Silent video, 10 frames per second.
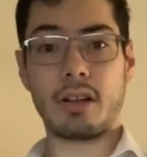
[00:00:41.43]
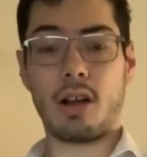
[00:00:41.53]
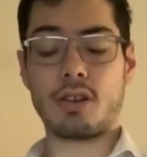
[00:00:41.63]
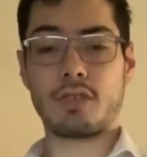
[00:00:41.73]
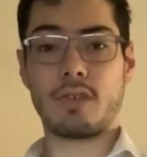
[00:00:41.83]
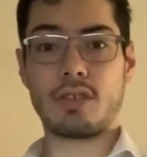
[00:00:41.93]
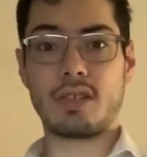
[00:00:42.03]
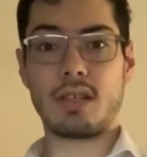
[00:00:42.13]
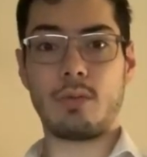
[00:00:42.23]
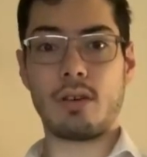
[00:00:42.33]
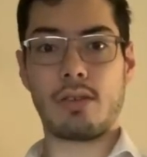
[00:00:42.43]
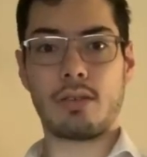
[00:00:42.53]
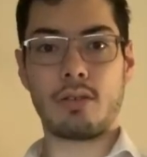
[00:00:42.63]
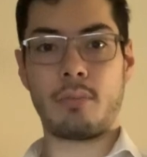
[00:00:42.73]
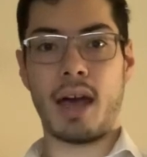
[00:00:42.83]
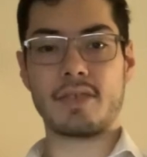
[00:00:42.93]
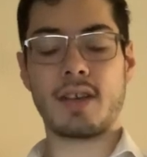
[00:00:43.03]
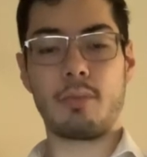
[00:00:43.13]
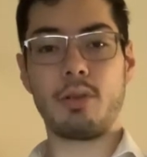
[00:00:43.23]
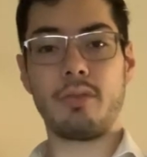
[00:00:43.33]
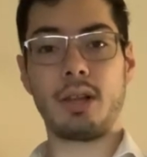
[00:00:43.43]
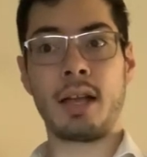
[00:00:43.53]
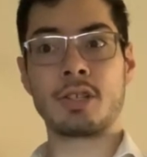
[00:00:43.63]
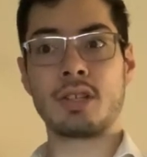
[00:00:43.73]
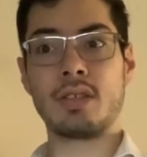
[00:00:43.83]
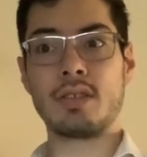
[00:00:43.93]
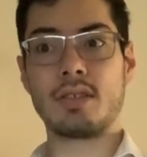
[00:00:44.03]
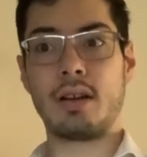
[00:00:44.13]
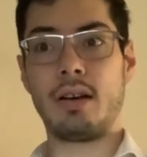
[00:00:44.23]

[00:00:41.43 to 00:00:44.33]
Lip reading: controversy with our past couple of elections.